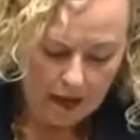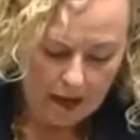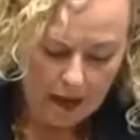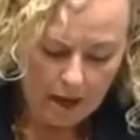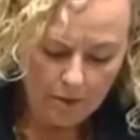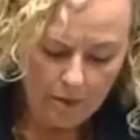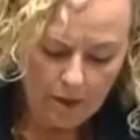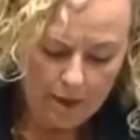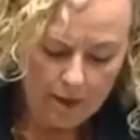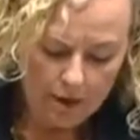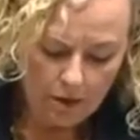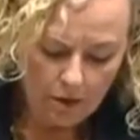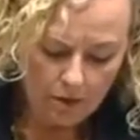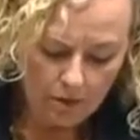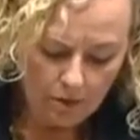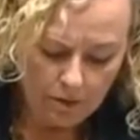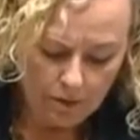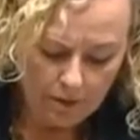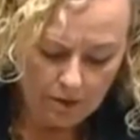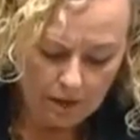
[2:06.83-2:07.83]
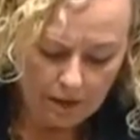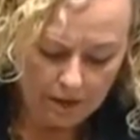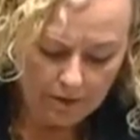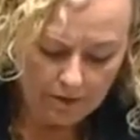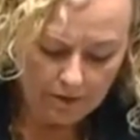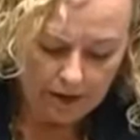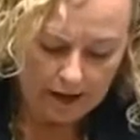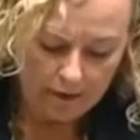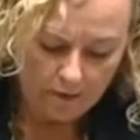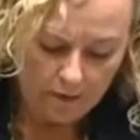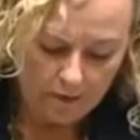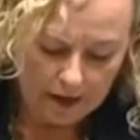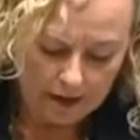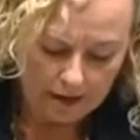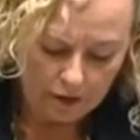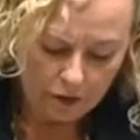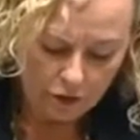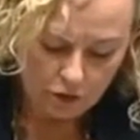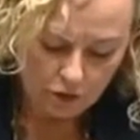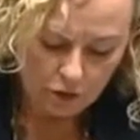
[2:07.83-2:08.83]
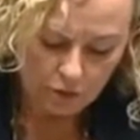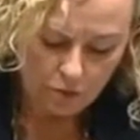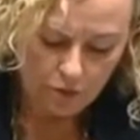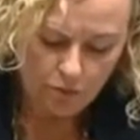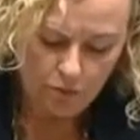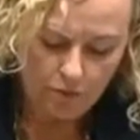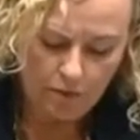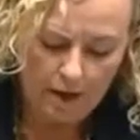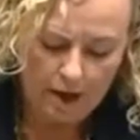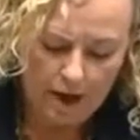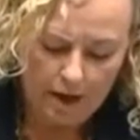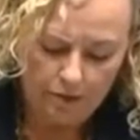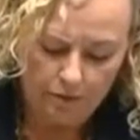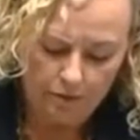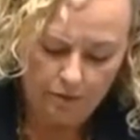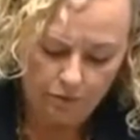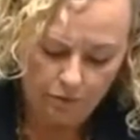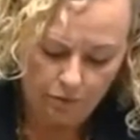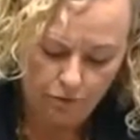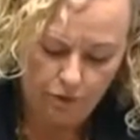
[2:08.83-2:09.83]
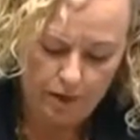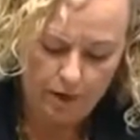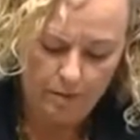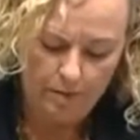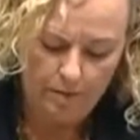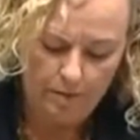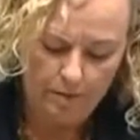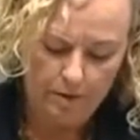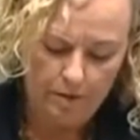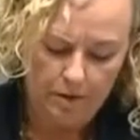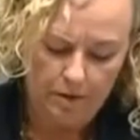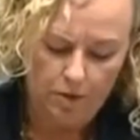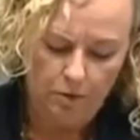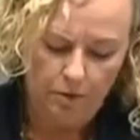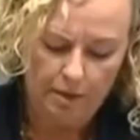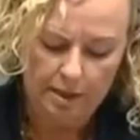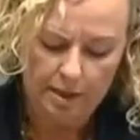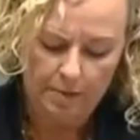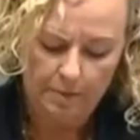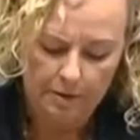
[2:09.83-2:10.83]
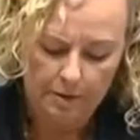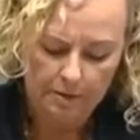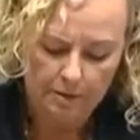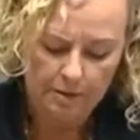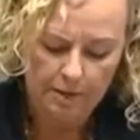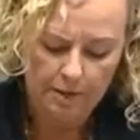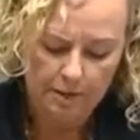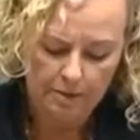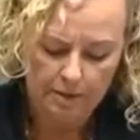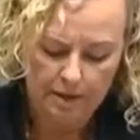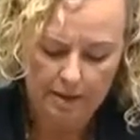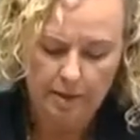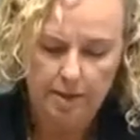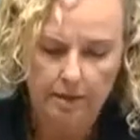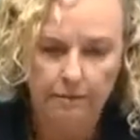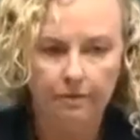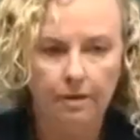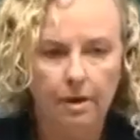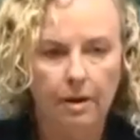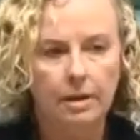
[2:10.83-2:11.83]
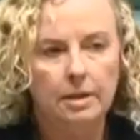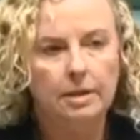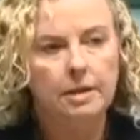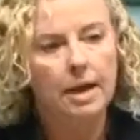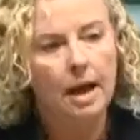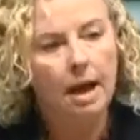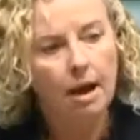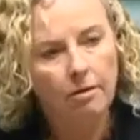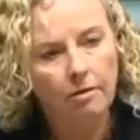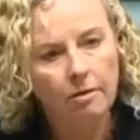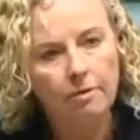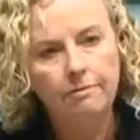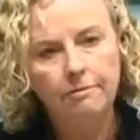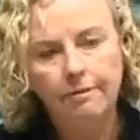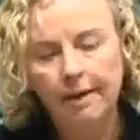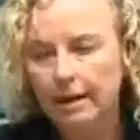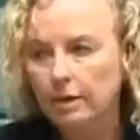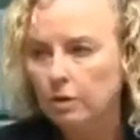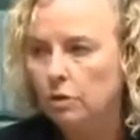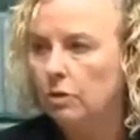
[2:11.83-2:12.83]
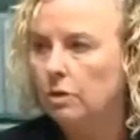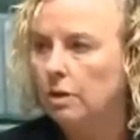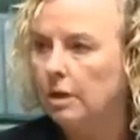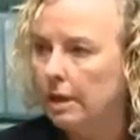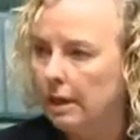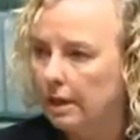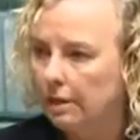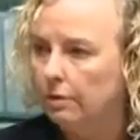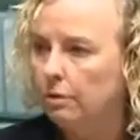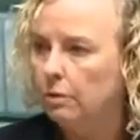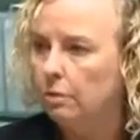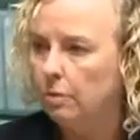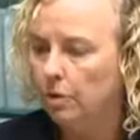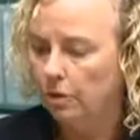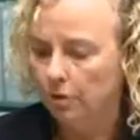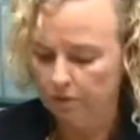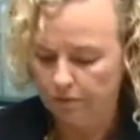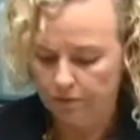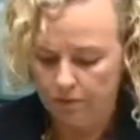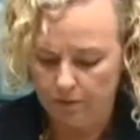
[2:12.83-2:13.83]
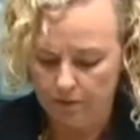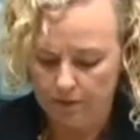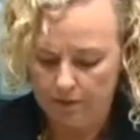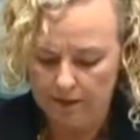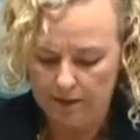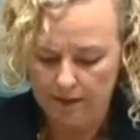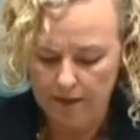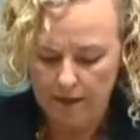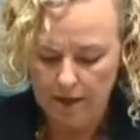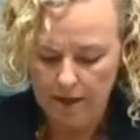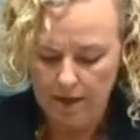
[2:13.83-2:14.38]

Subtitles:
And we know that around two out of three women who experience domestic violence are in fact in the workforce.